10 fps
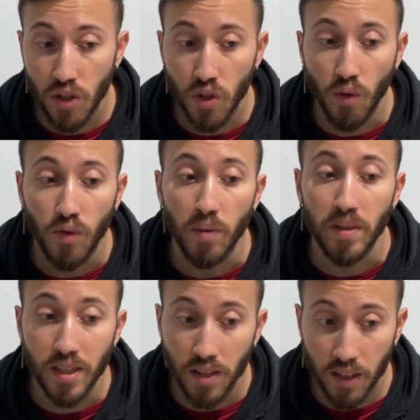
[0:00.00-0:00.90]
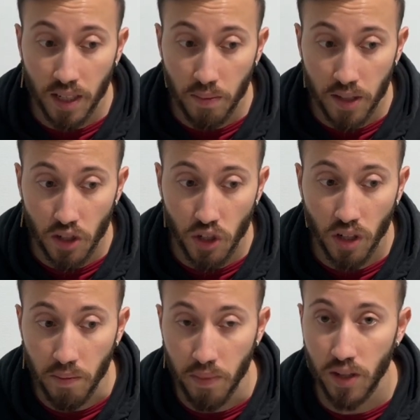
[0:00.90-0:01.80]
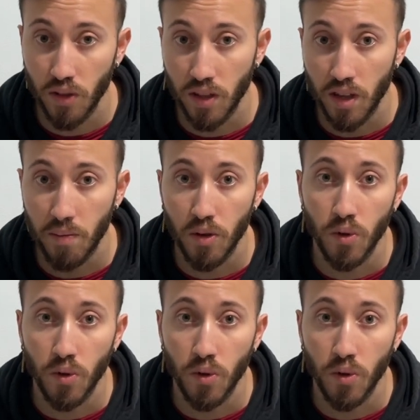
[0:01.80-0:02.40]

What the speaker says: so from the starting position compared to the dumbbell